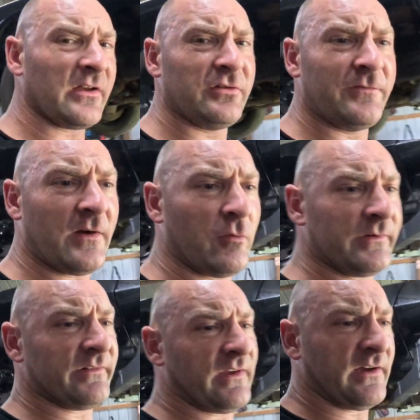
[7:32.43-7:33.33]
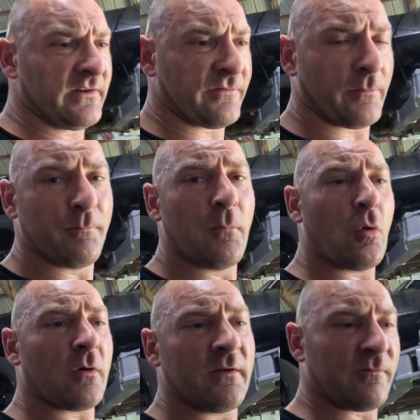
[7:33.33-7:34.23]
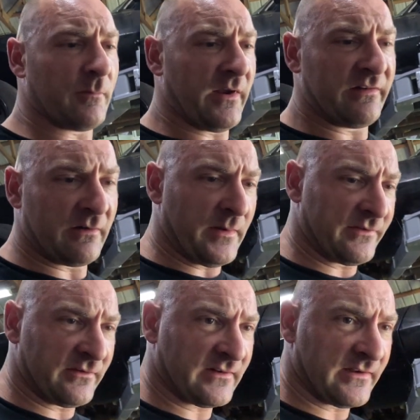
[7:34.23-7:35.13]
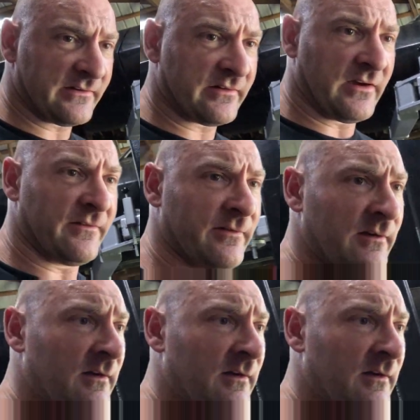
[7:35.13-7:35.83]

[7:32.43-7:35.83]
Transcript: out 251 Designs for more information about this kind of stuff.